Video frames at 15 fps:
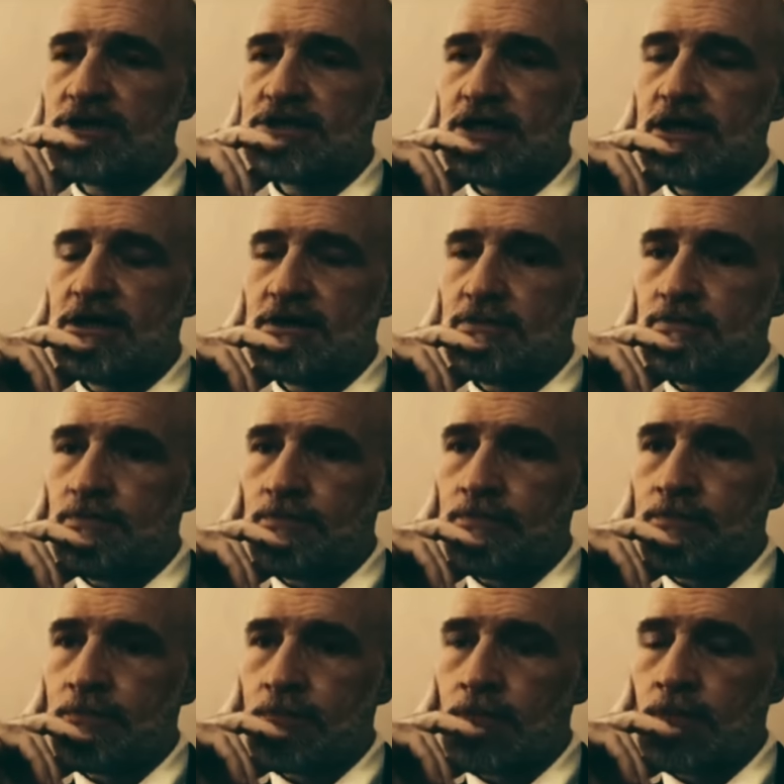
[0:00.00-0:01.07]
Islam.
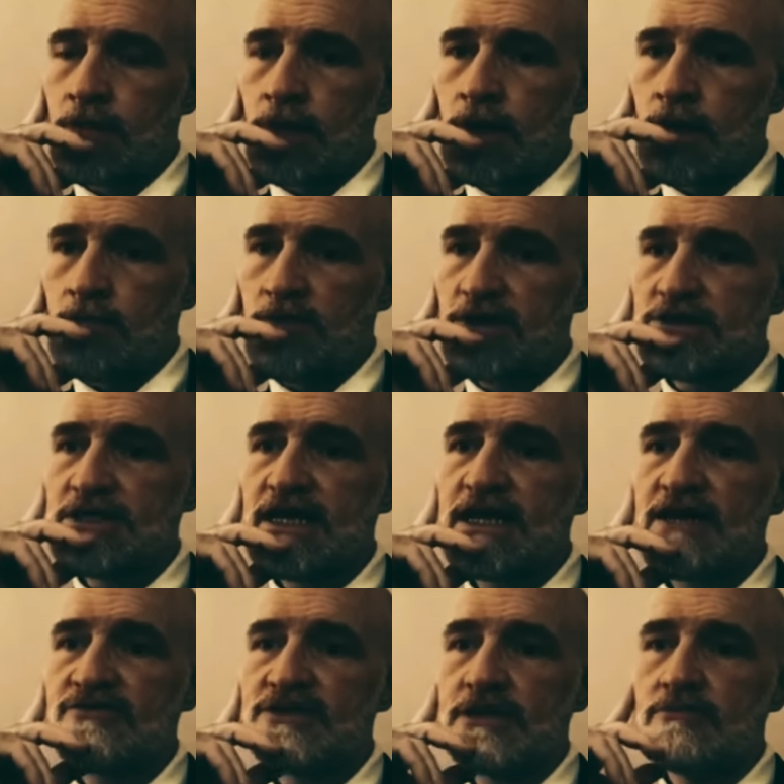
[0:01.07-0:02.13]
Because like
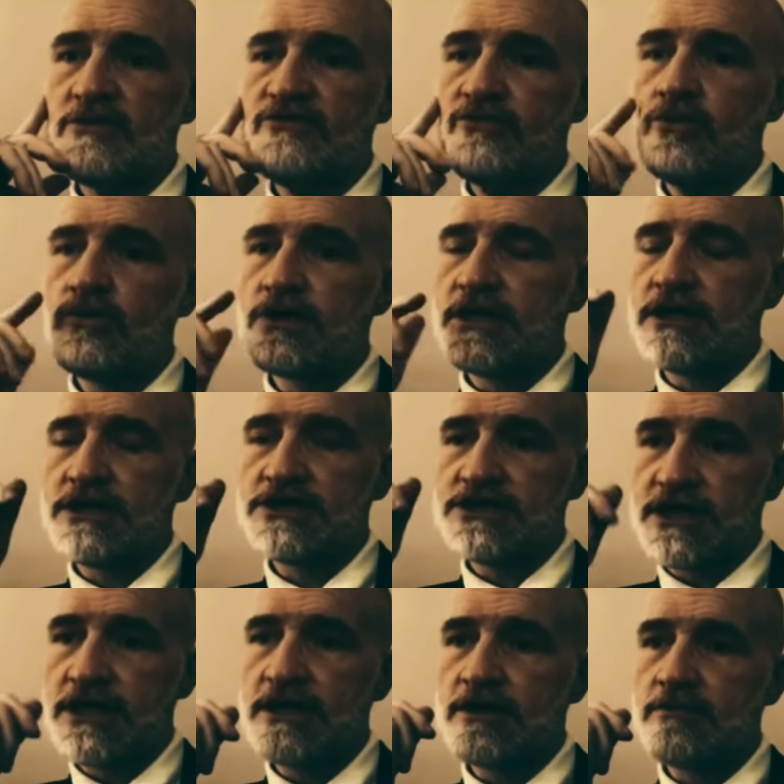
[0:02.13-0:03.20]
I've said before, in
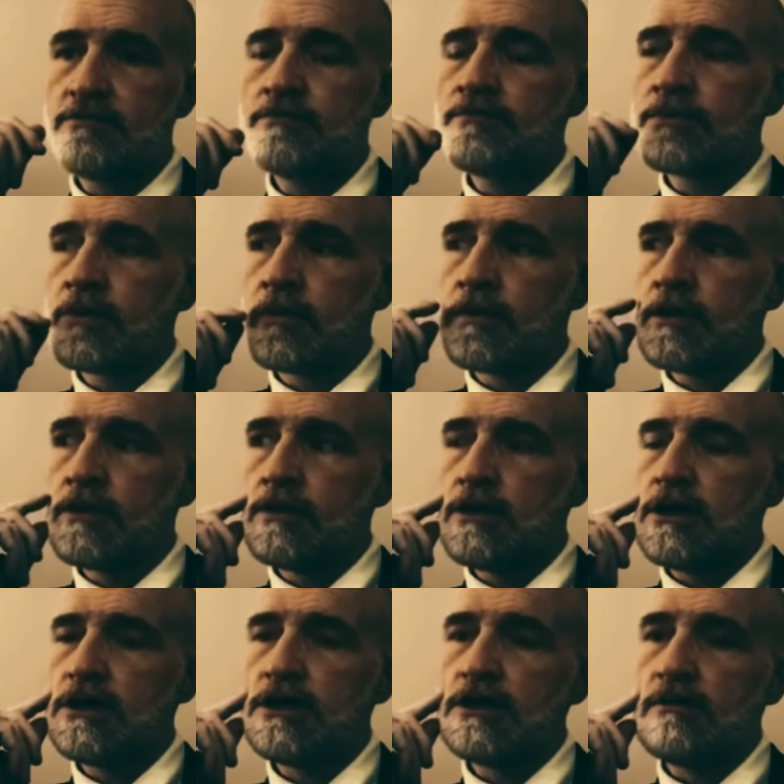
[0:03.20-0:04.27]
Islam,
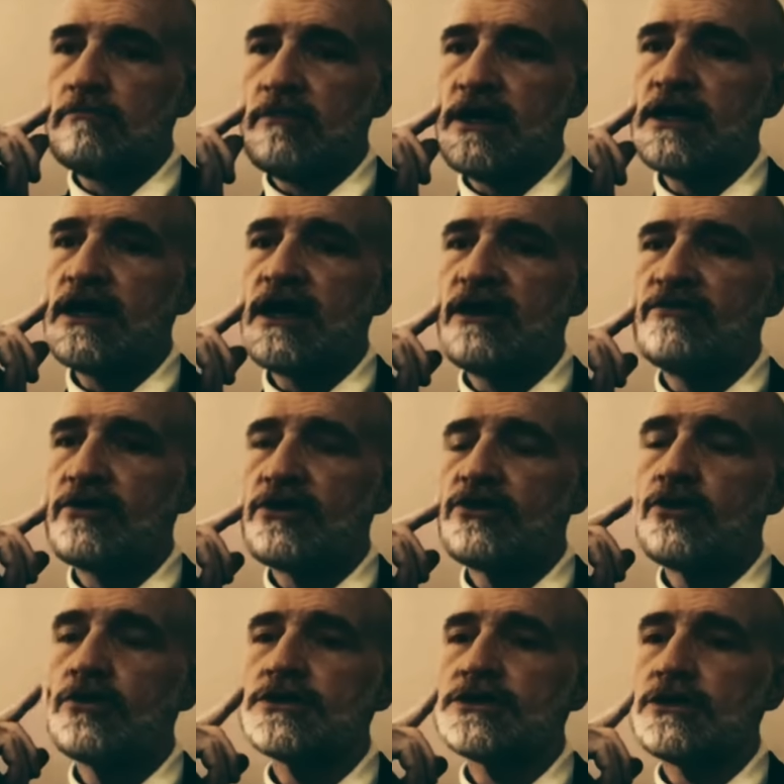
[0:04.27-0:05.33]
men have
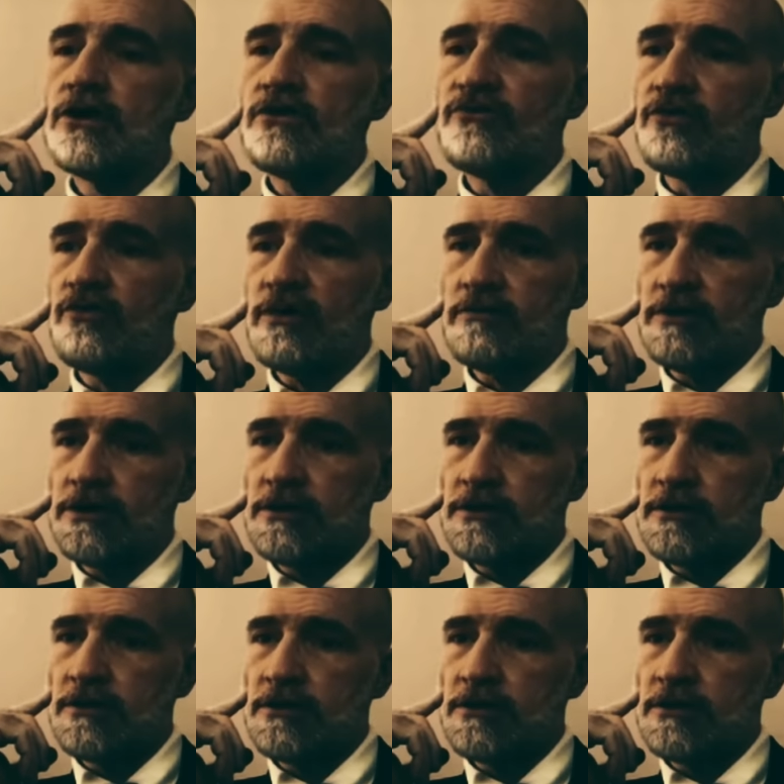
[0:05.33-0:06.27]
authority over women.